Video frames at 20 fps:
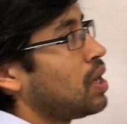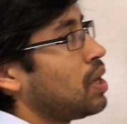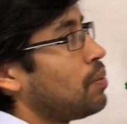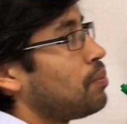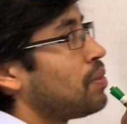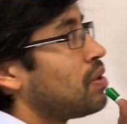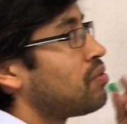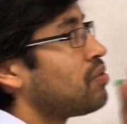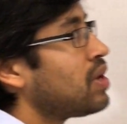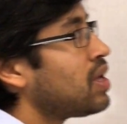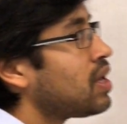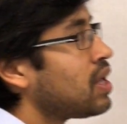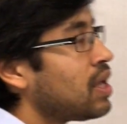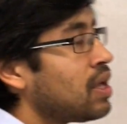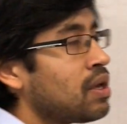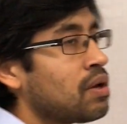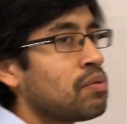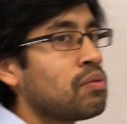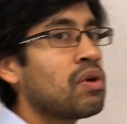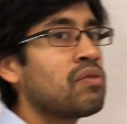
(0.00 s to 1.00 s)
but
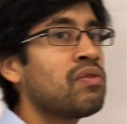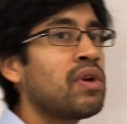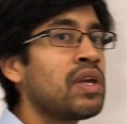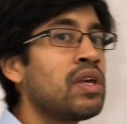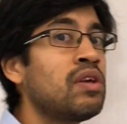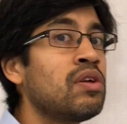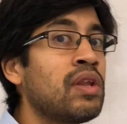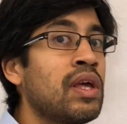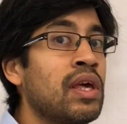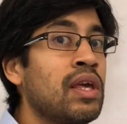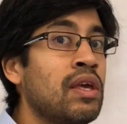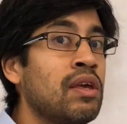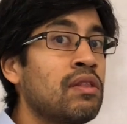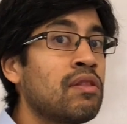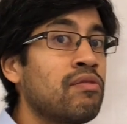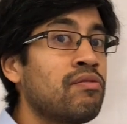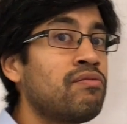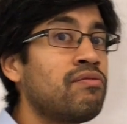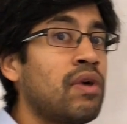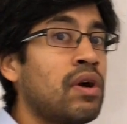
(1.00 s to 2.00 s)
really we're regulating the
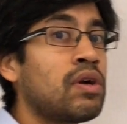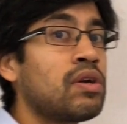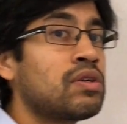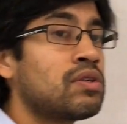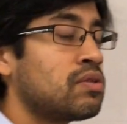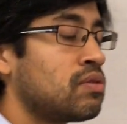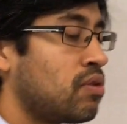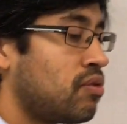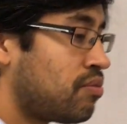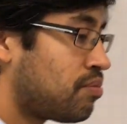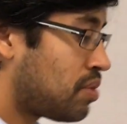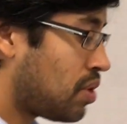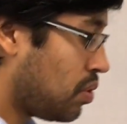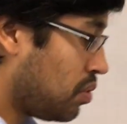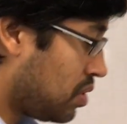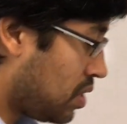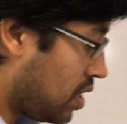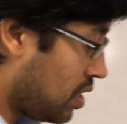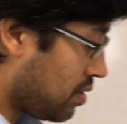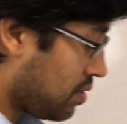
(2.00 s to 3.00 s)
function of
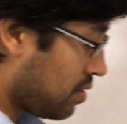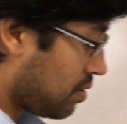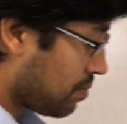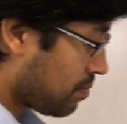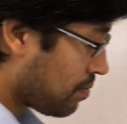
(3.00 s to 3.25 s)
proteins.